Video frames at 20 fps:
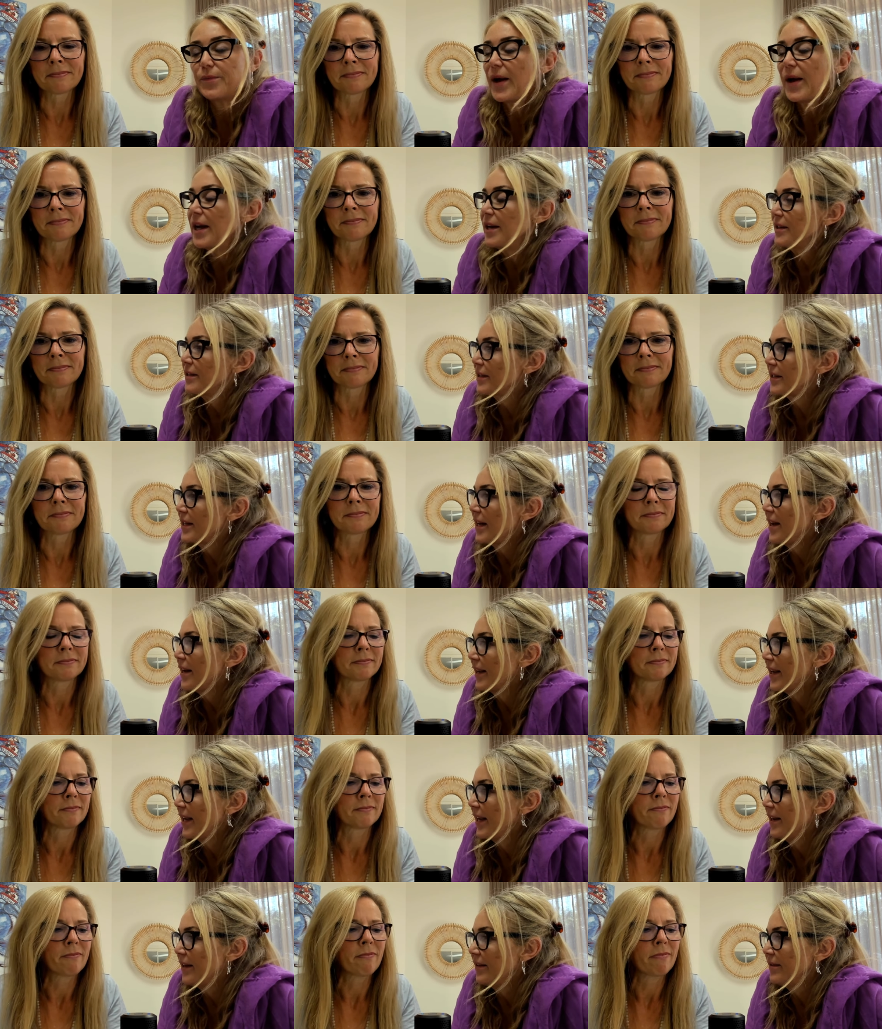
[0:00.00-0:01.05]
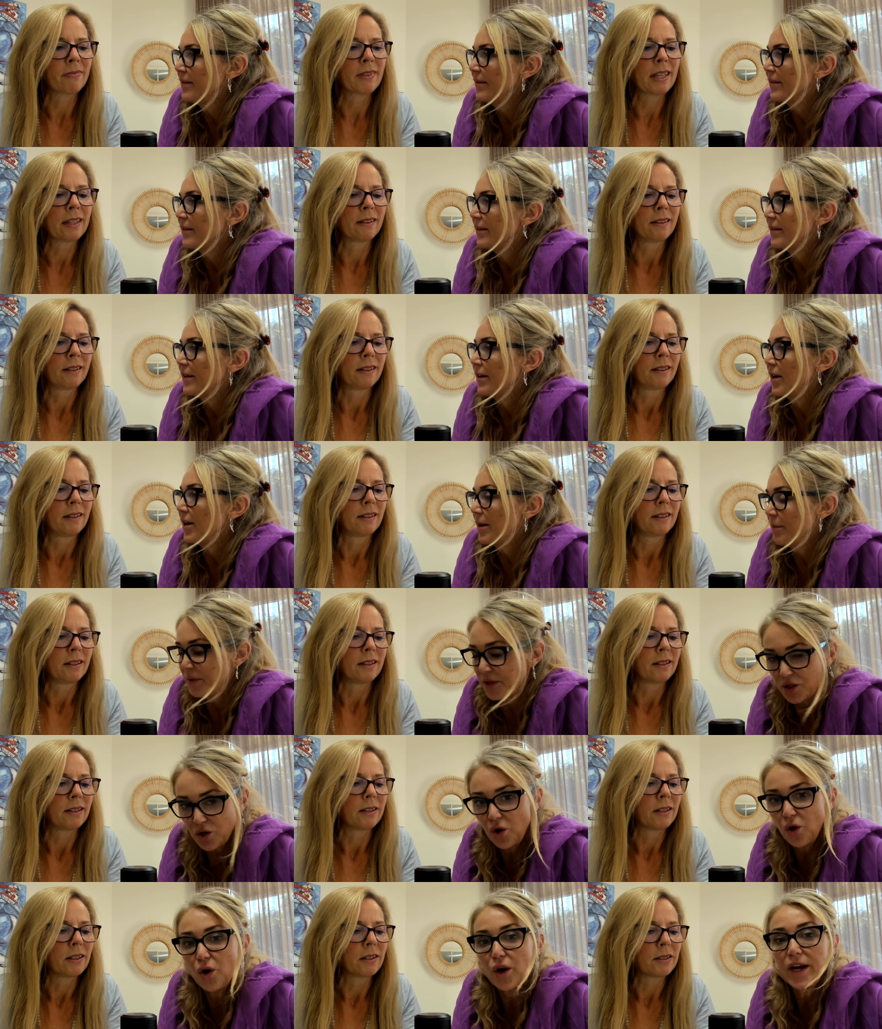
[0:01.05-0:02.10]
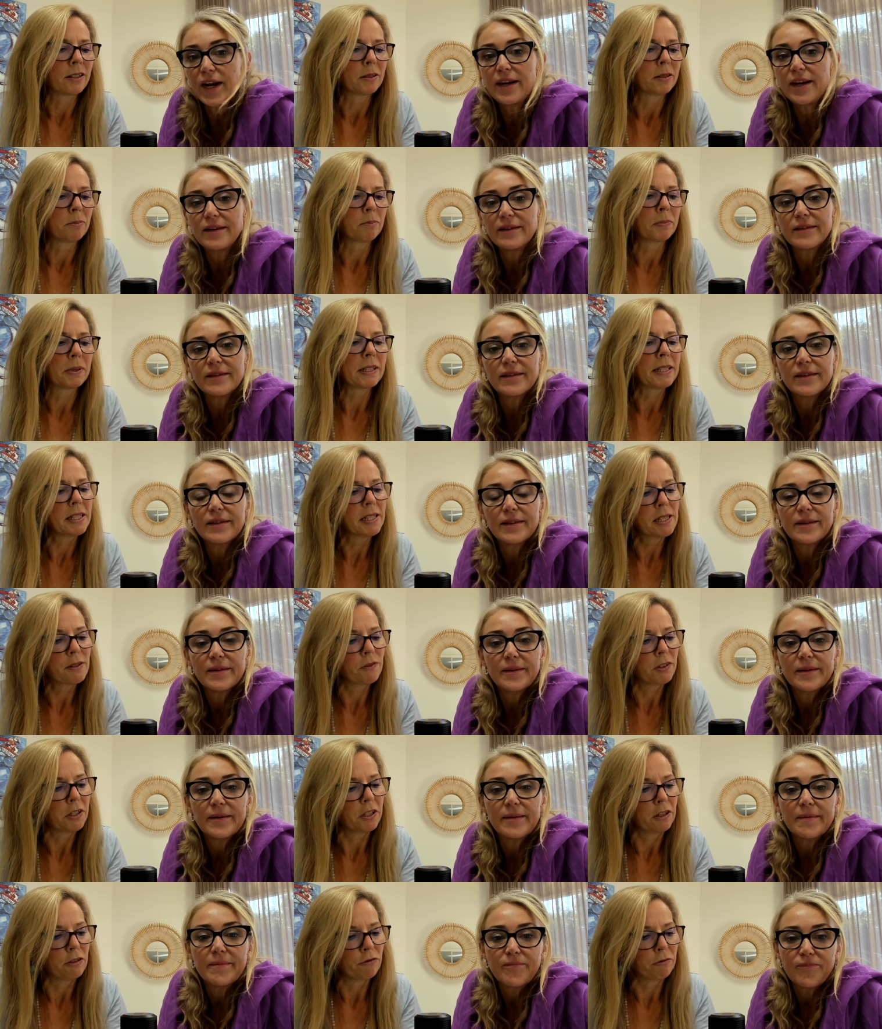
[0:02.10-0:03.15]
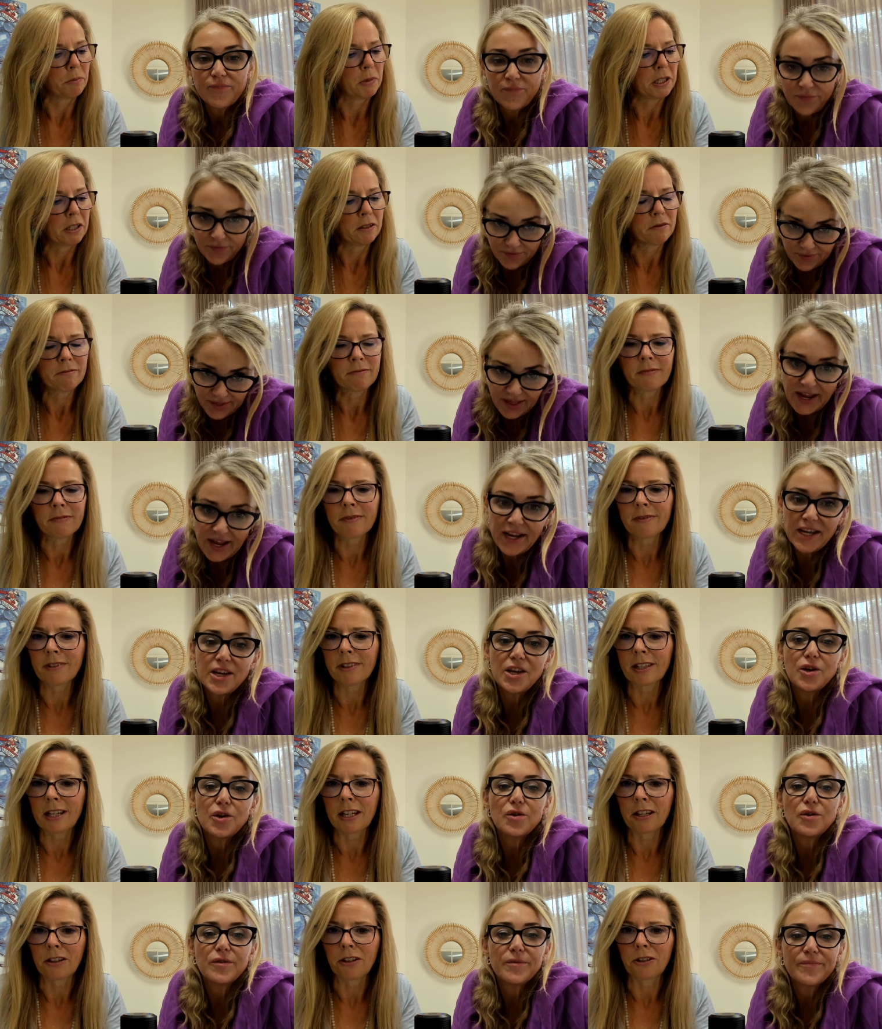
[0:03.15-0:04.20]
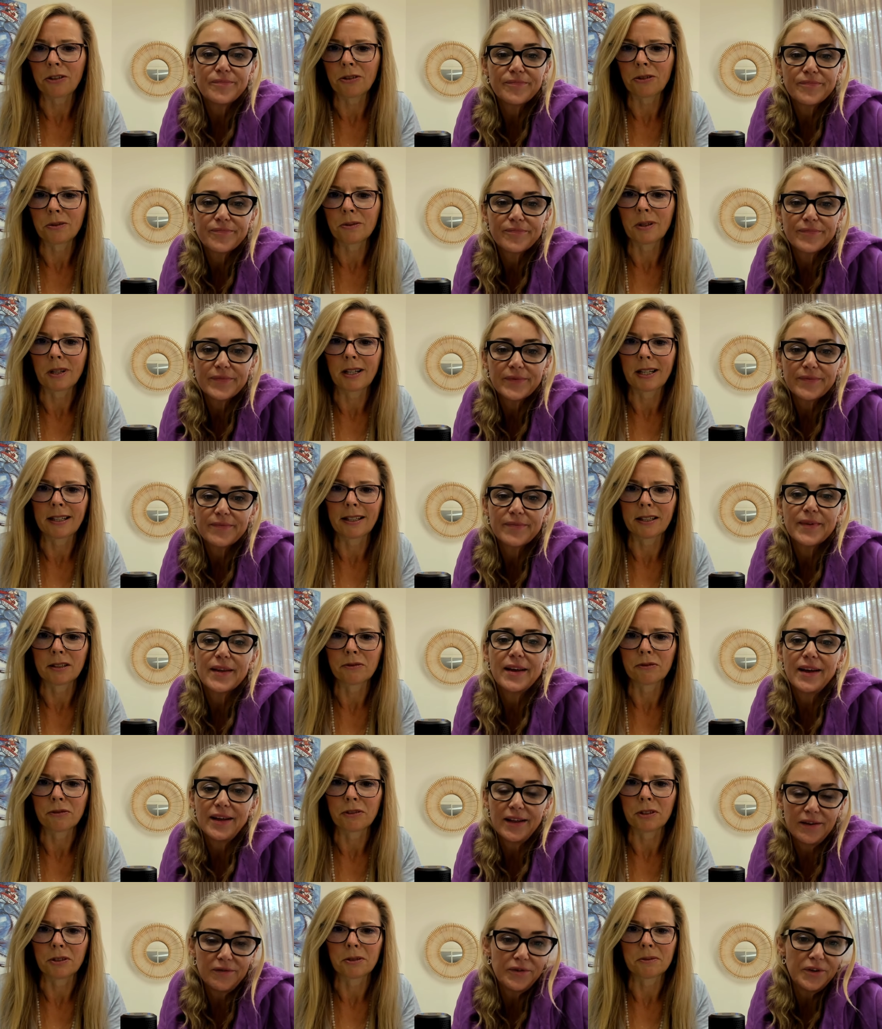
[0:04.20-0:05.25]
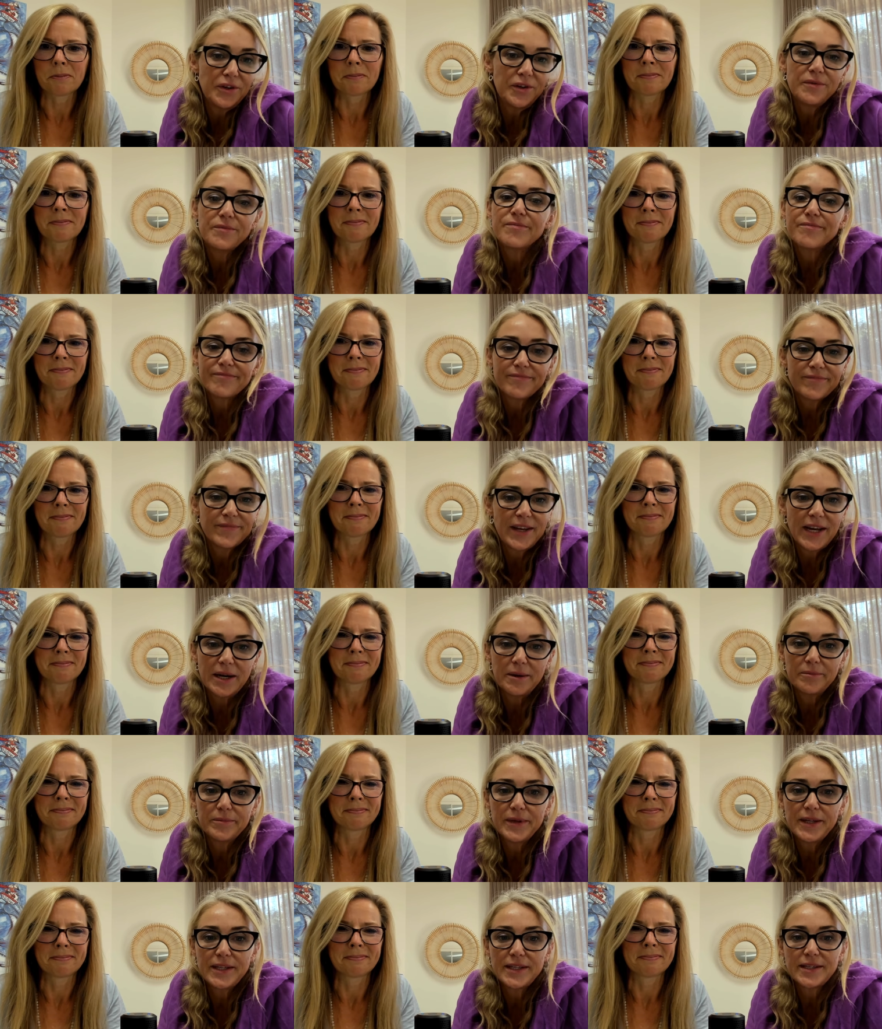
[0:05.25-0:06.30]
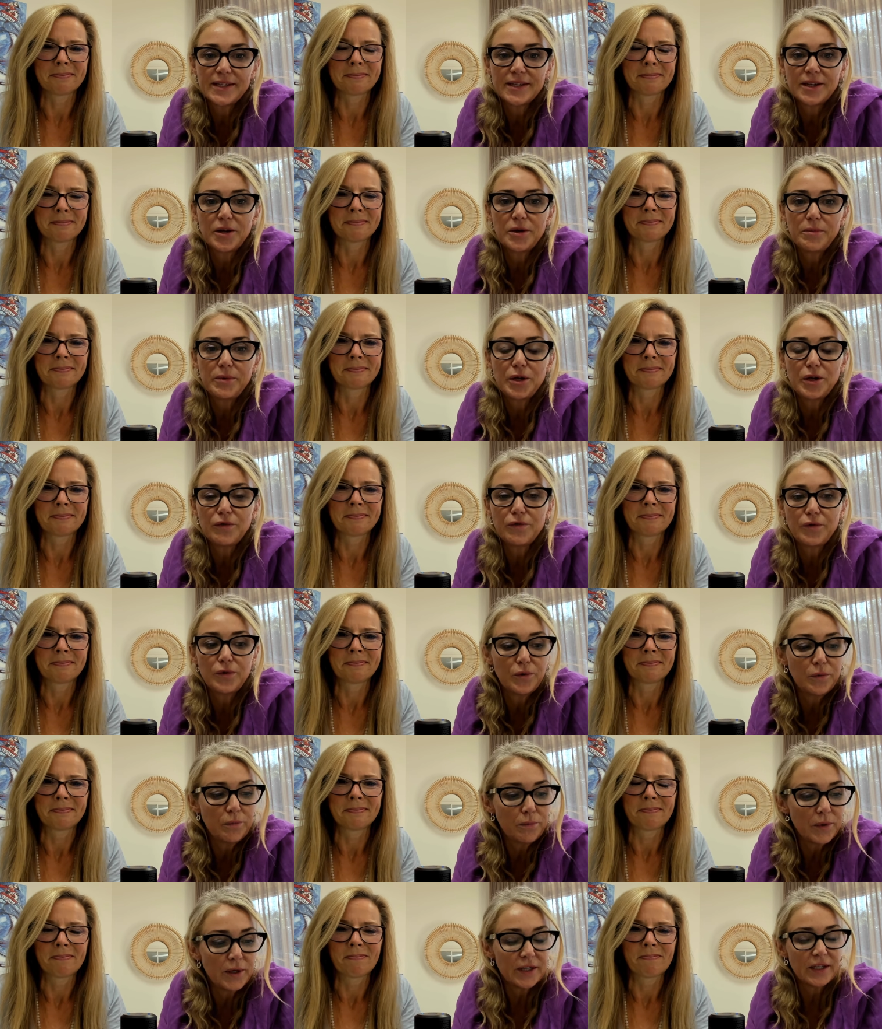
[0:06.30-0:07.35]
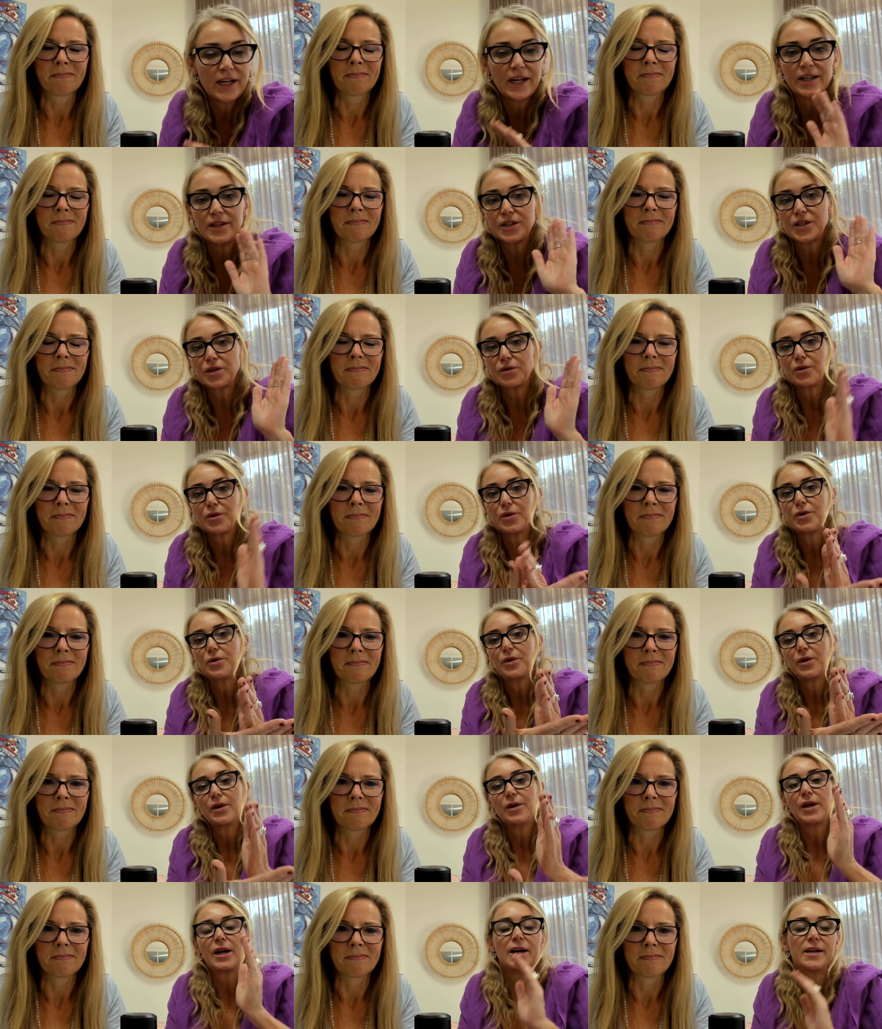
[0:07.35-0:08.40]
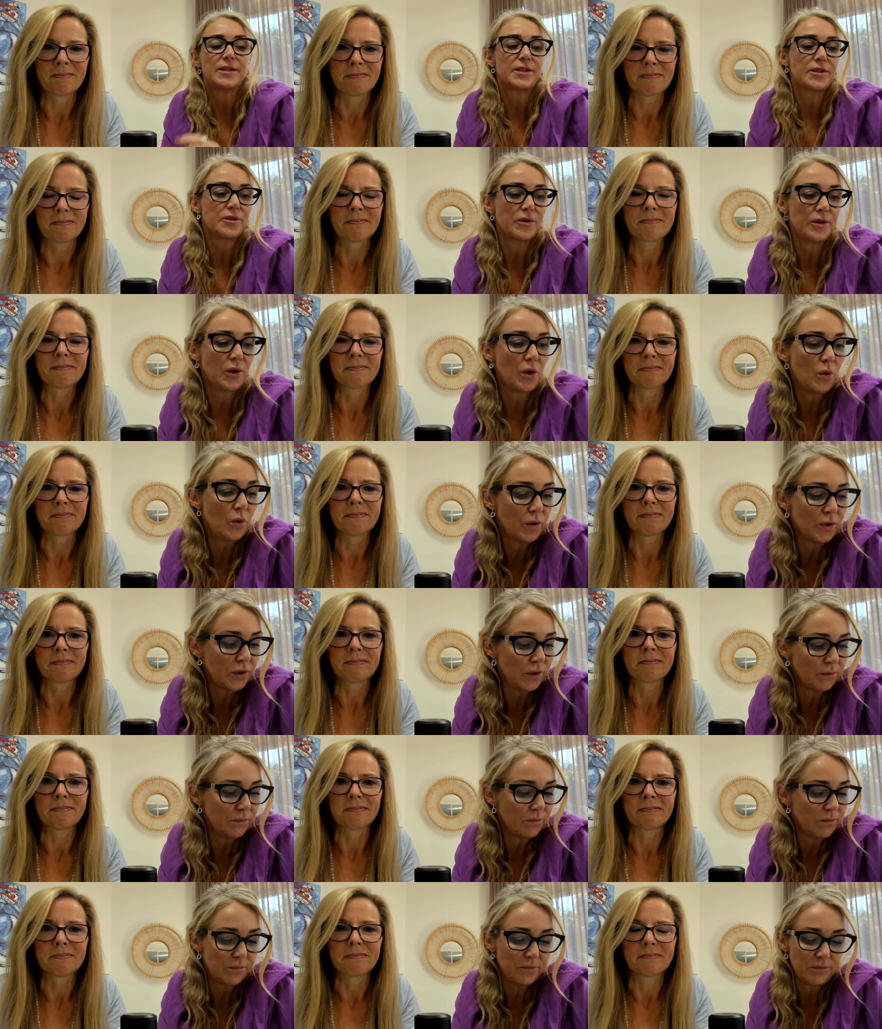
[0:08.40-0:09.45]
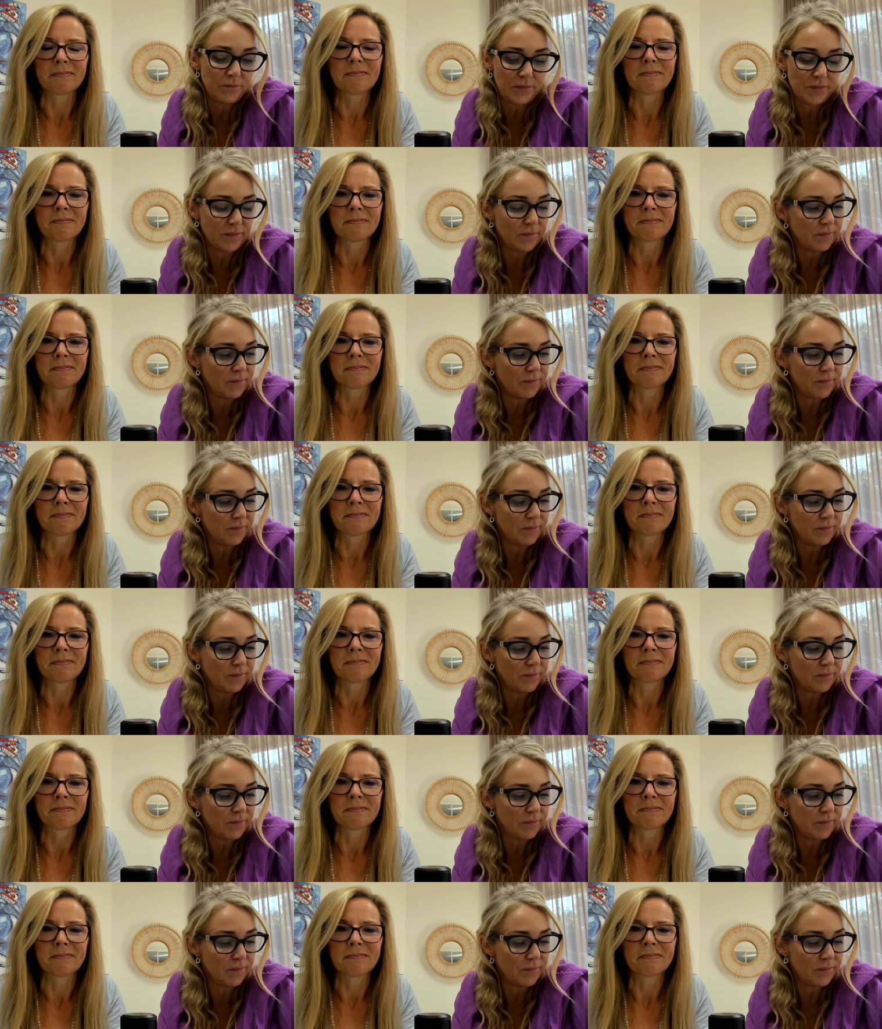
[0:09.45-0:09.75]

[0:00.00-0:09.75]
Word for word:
Speaker 1: How did it start again? I'm sorry. Please forgive me. Thank you. Thank you. I love you. Love you. Yeah, it's so beautiful. It cuts through, cuts through the quantum mm.